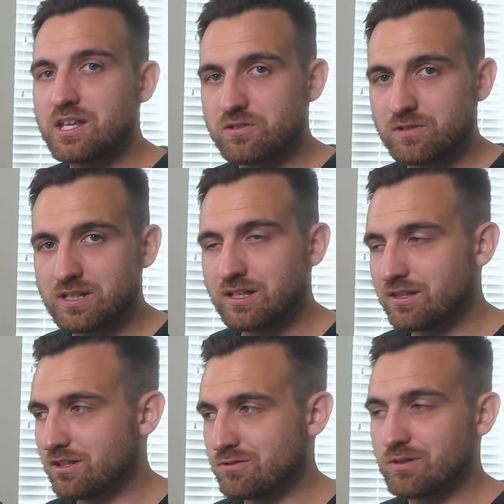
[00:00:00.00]
and you
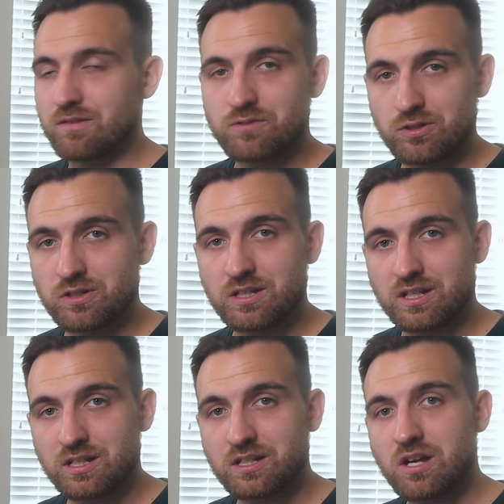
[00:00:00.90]
get the drift. So you
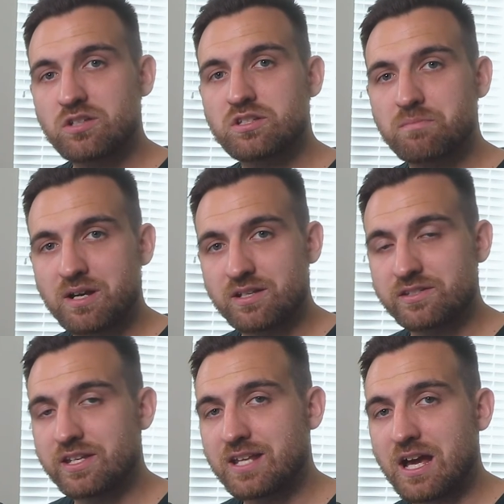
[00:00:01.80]
can
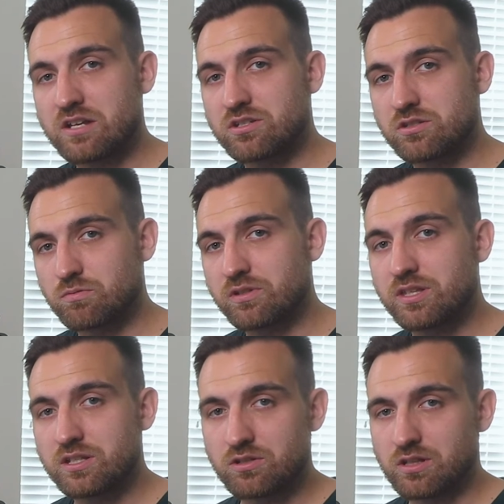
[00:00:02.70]
customize the dashes
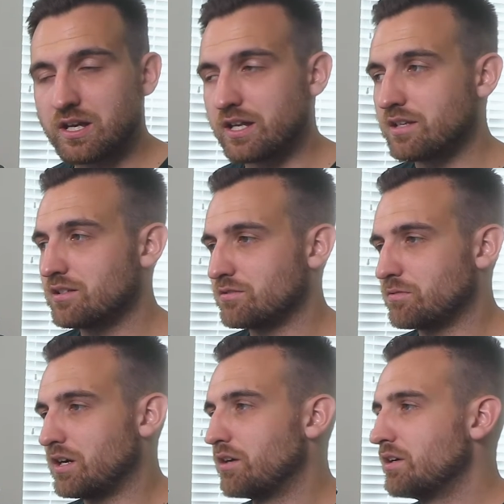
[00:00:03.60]
within your line
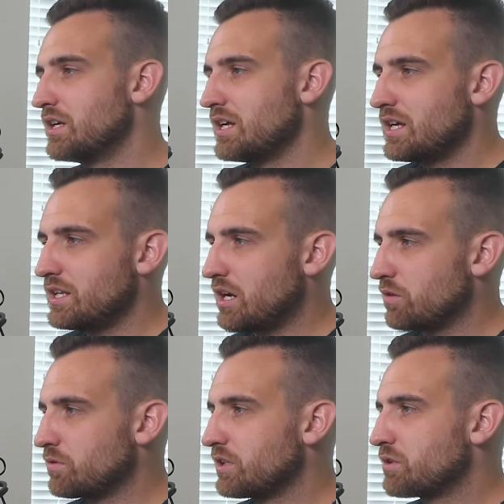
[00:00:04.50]
as well.
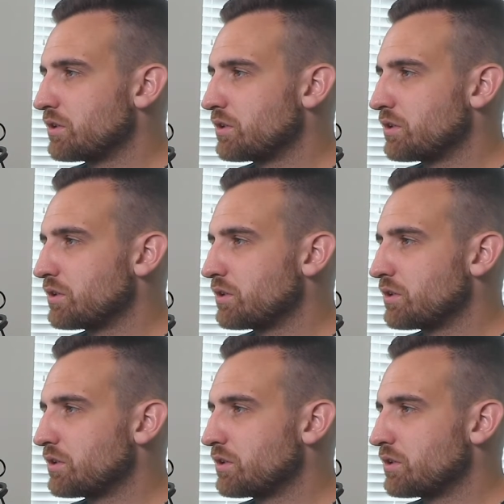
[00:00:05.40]
Now, a really